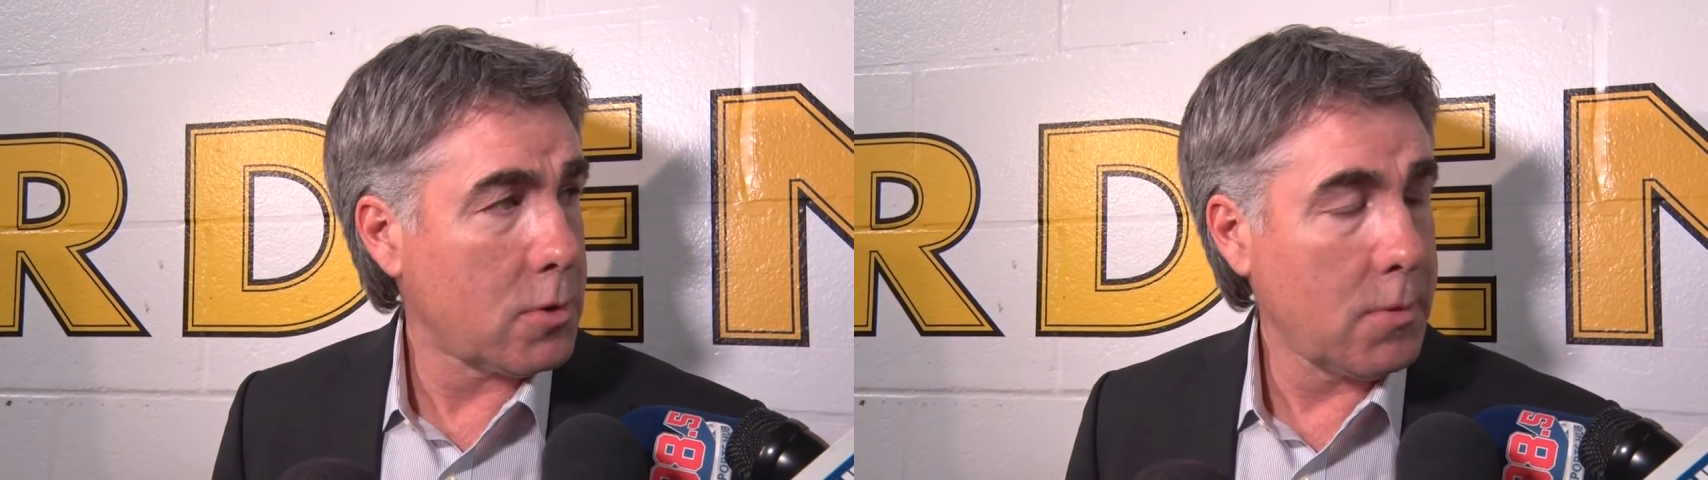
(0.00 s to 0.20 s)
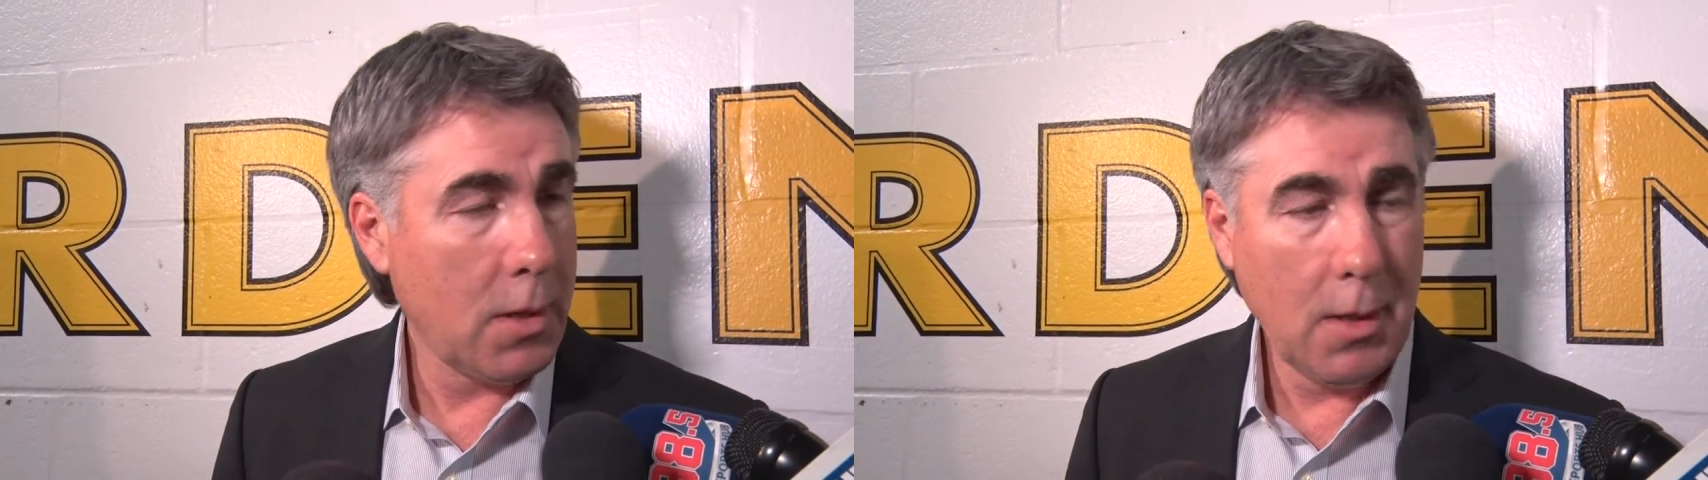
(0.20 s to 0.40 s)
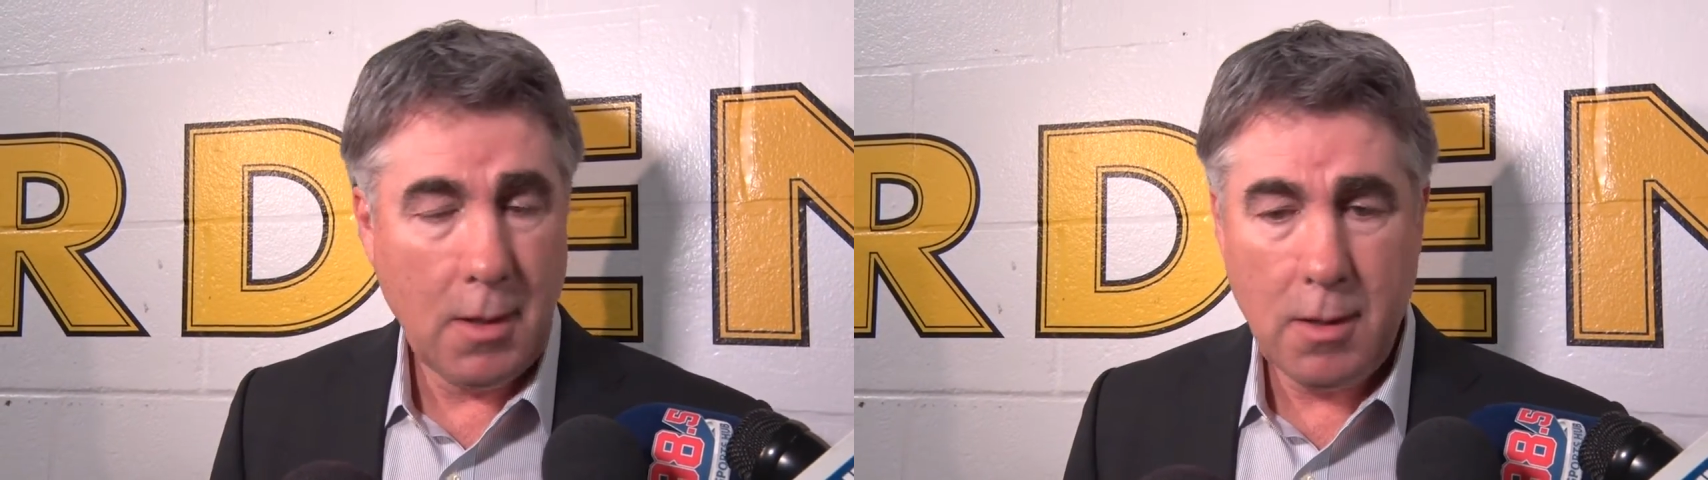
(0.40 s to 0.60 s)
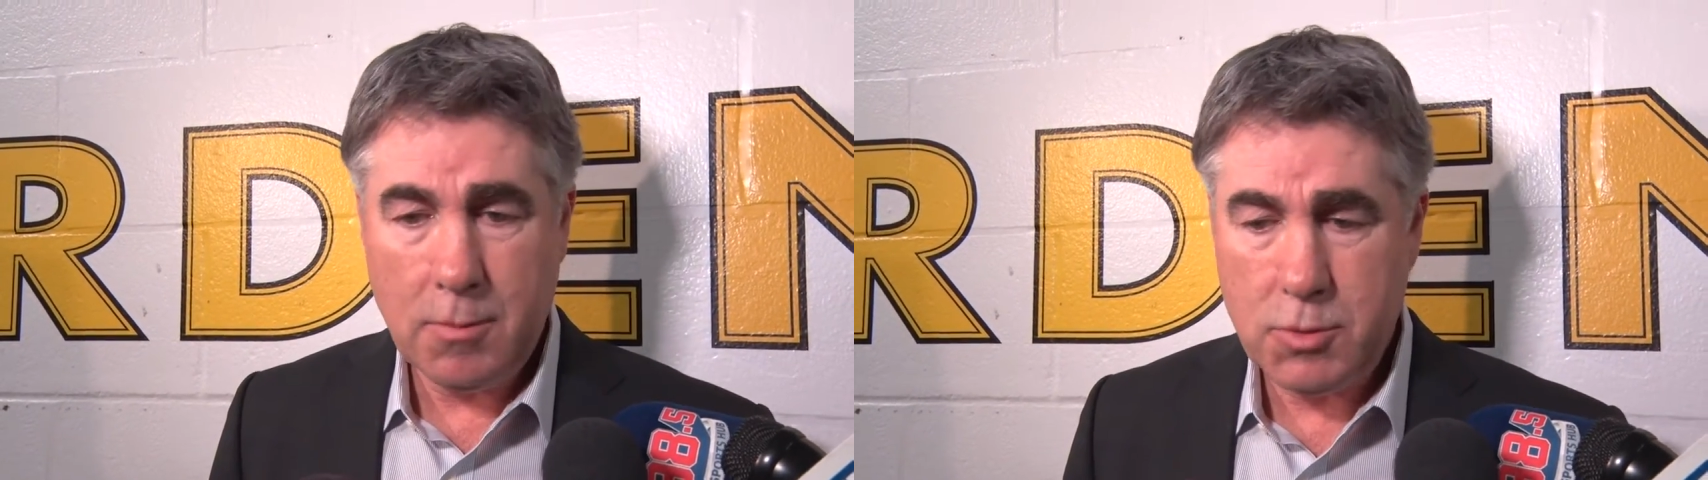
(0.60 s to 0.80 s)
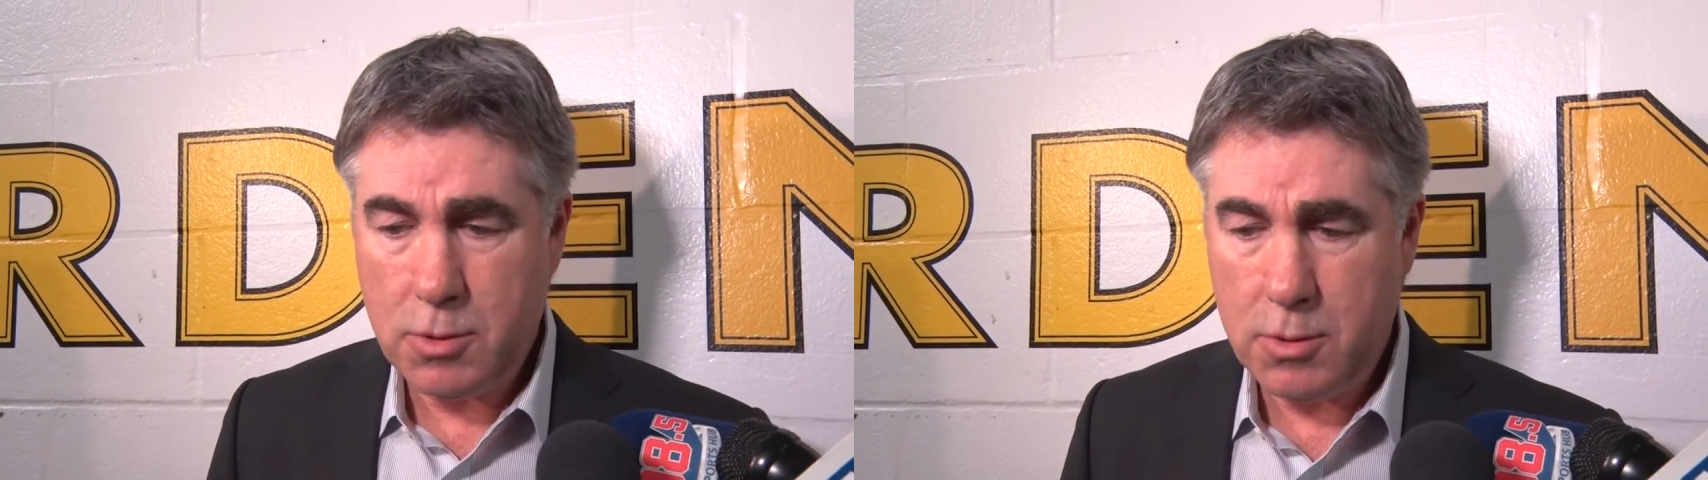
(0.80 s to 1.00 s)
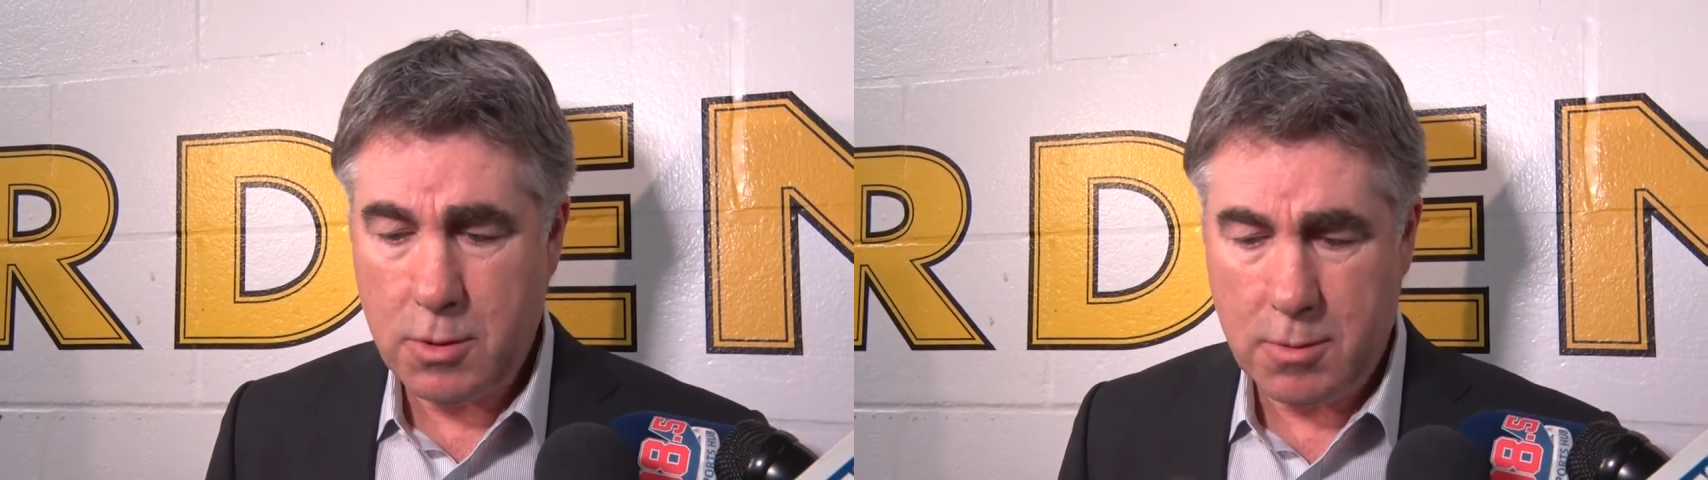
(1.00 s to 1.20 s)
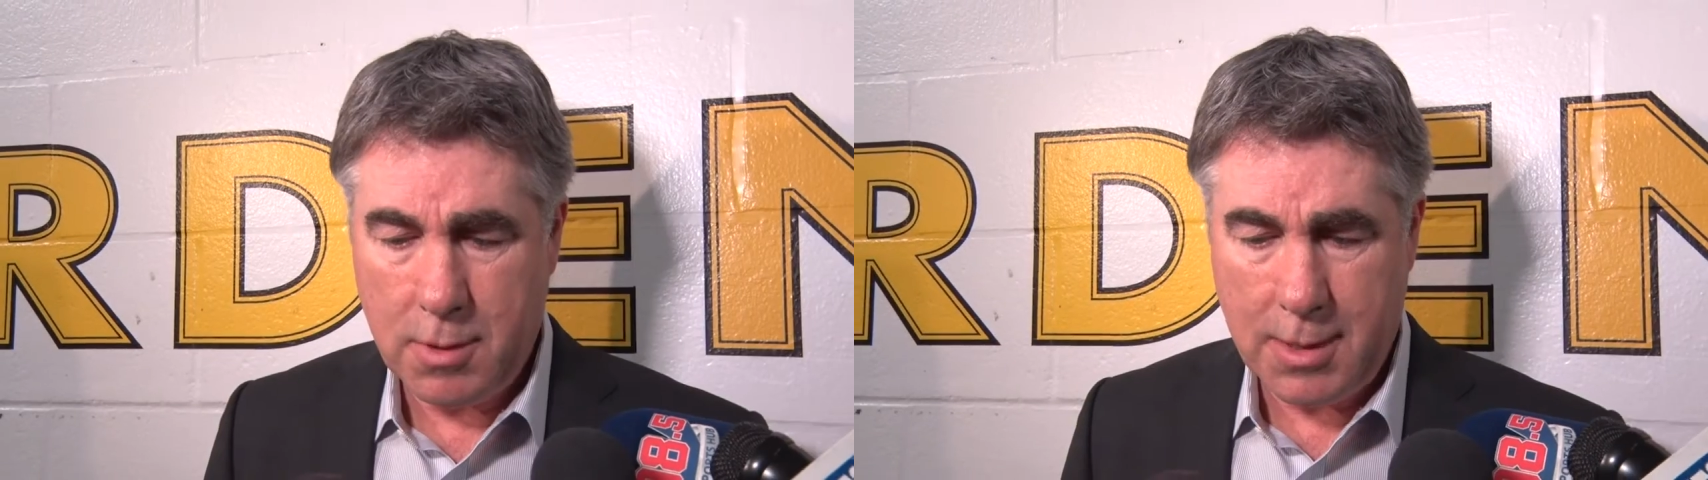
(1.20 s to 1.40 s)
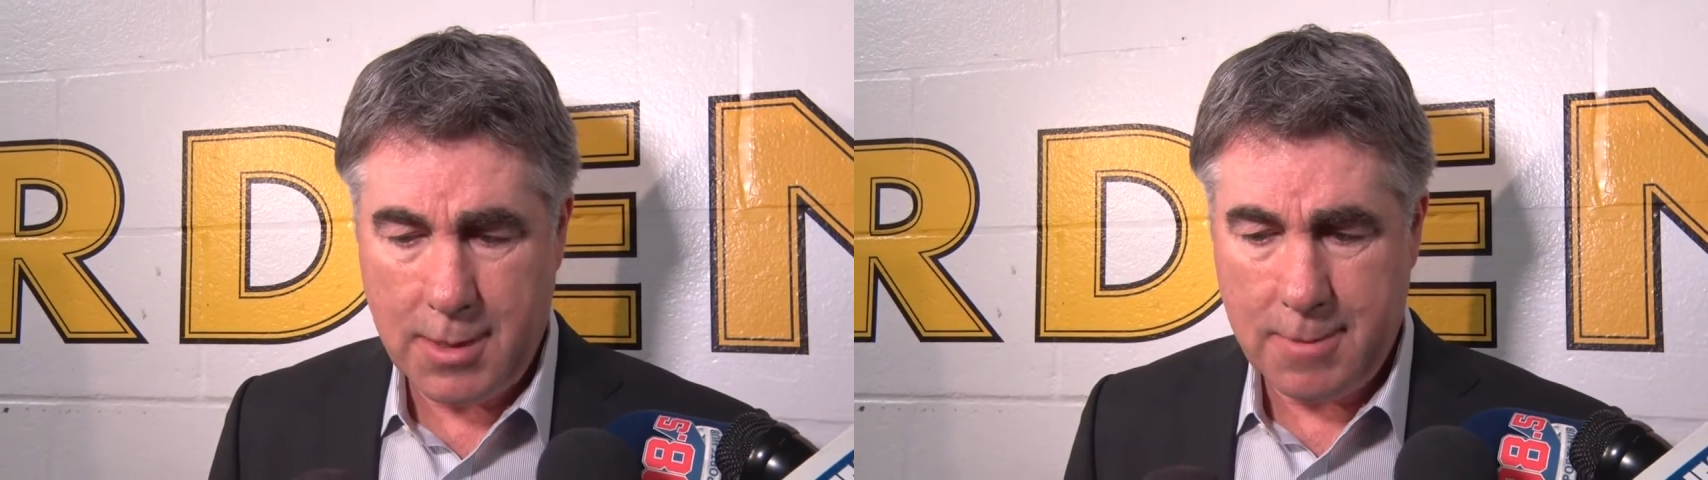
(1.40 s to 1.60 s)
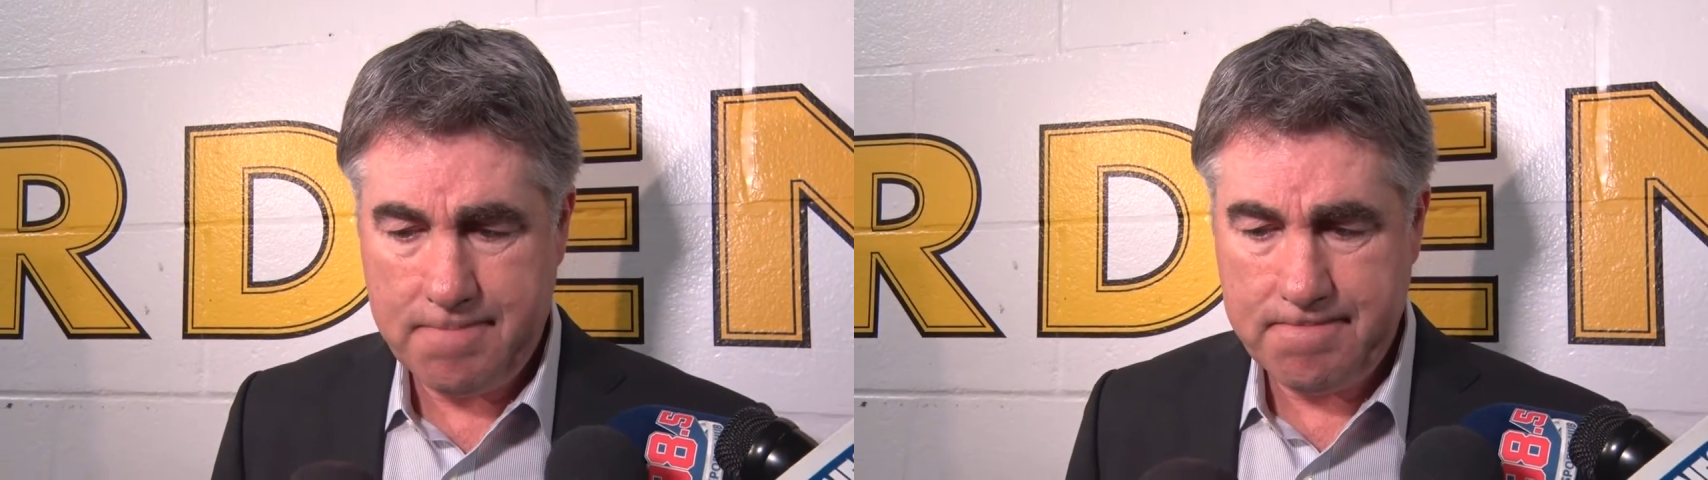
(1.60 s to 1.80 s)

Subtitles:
So, I'm sure they're,